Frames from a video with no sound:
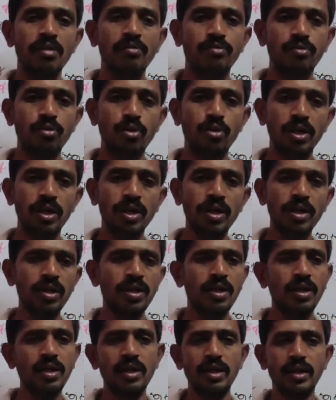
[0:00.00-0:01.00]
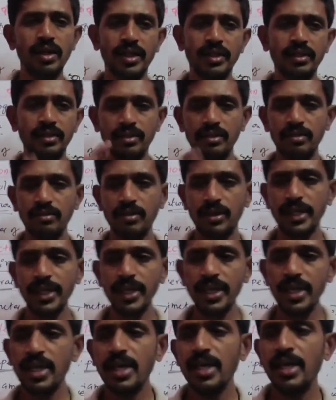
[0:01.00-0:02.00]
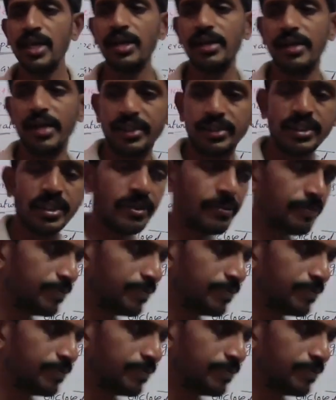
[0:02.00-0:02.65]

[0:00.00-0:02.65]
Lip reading: focal length. Okay, right.